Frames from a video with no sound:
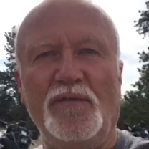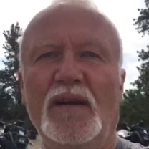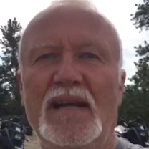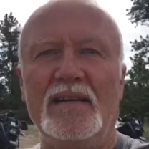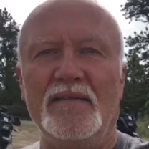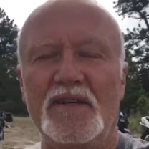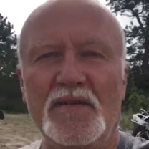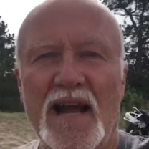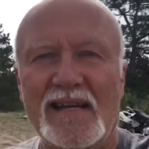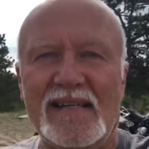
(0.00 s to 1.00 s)
fleet of
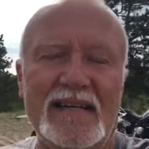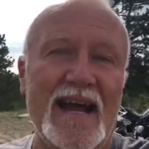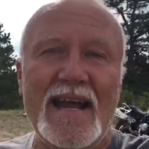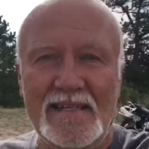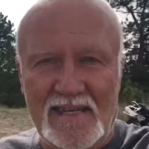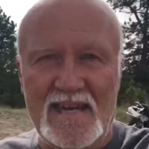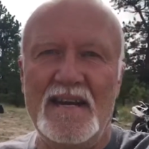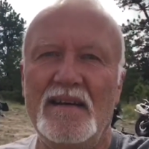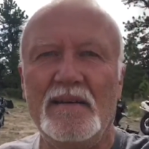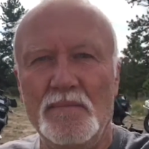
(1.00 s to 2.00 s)

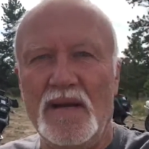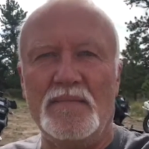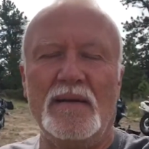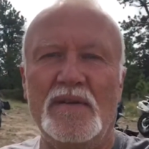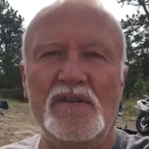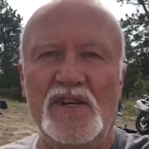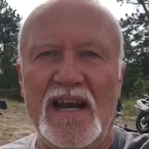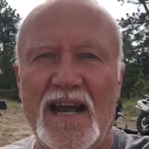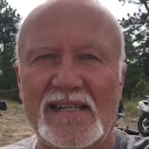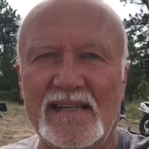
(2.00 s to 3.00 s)
2019 BMW
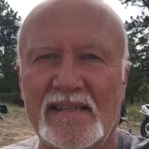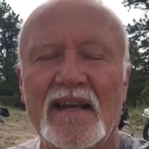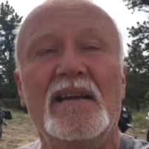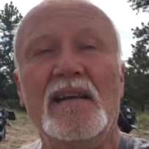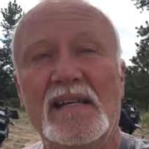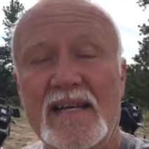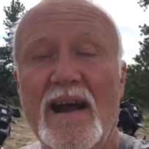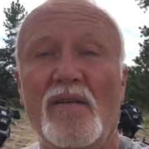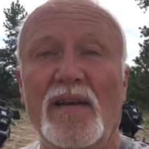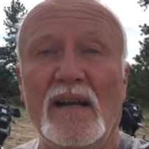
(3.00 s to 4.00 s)
GSs is
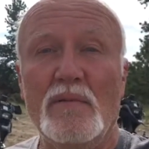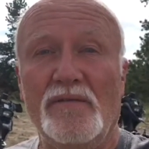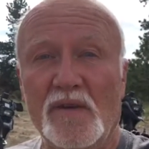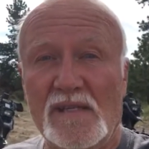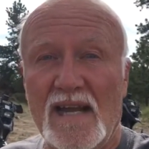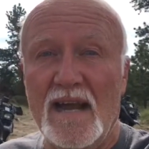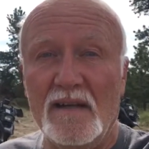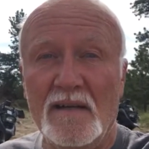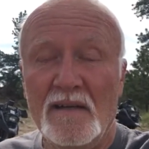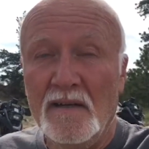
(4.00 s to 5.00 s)
now available for
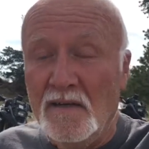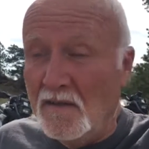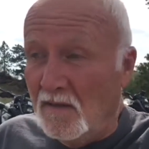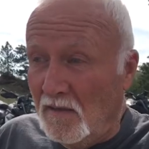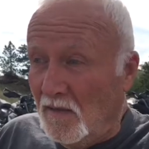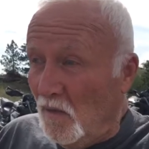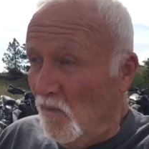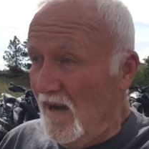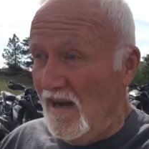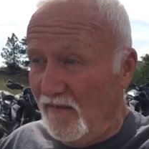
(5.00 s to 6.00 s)
sale.
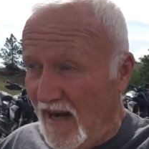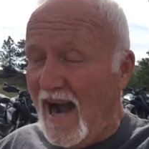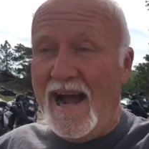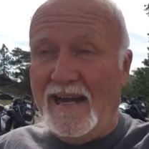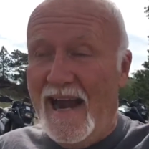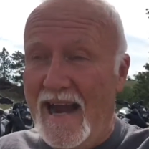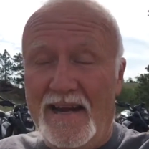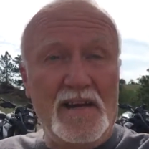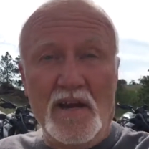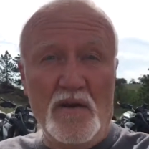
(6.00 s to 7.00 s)
We have got a
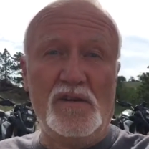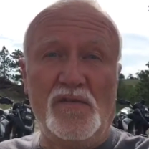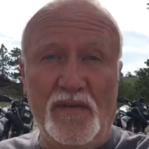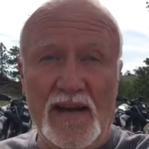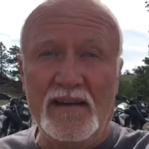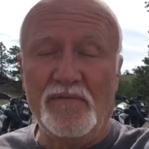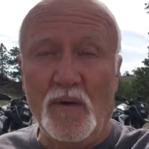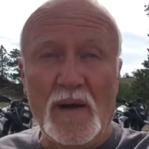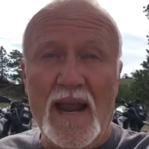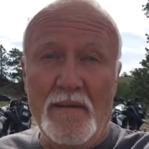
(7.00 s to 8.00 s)
huge fleet,
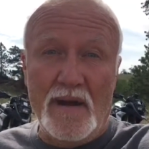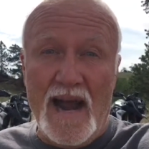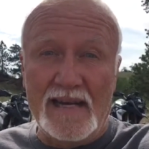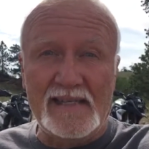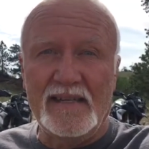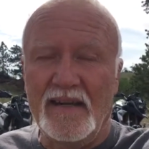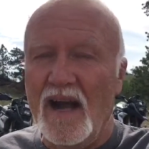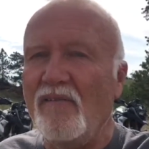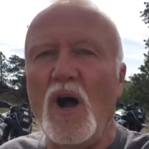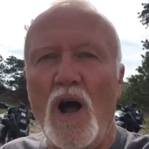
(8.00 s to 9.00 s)
48 bikes
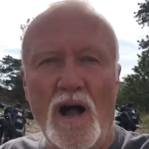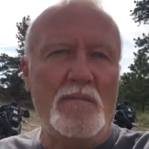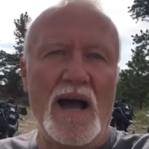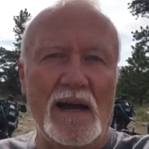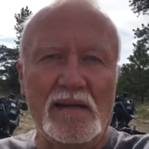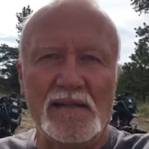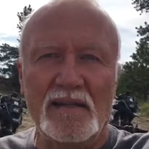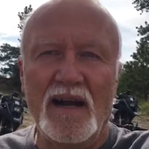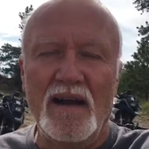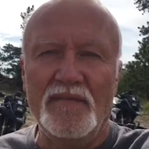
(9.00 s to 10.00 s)
of all models
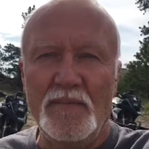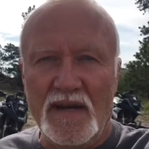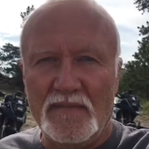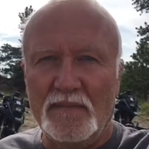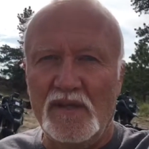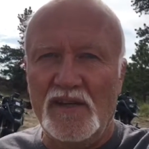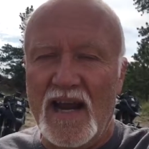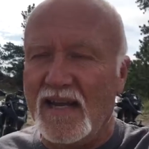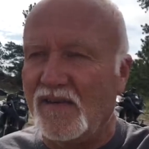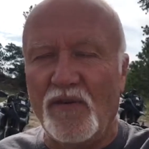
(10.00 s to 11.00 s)
of the BMW
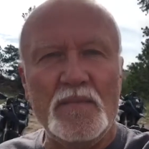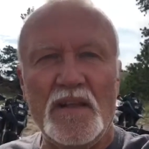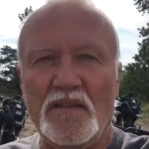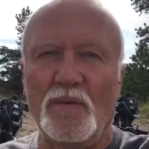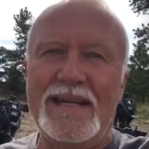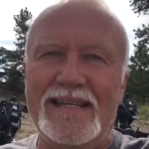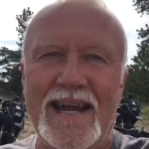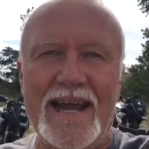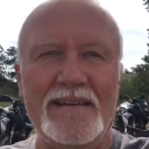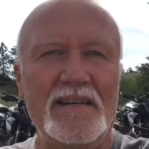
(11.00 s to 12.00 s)
GS, from the
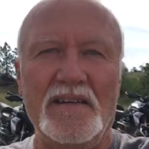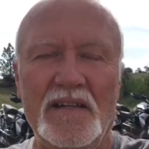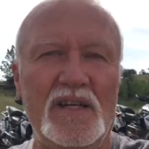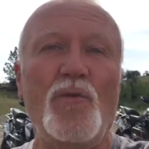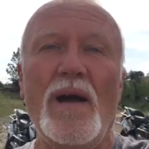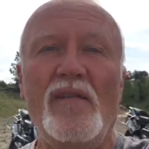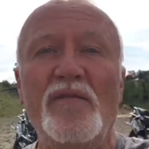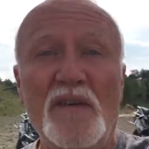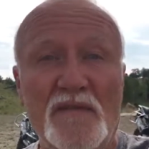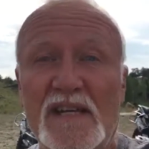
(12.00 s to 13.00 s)
310 to the
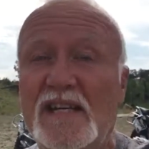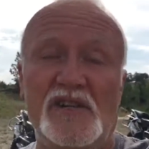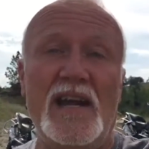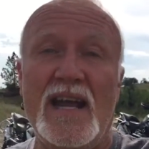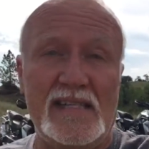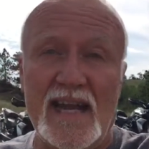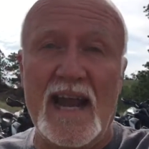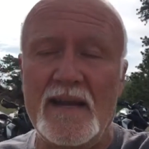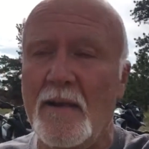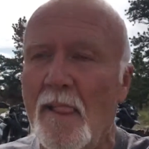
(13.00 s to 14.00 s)
1250
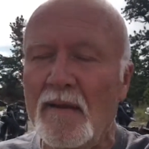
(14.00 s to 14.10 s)
GSA.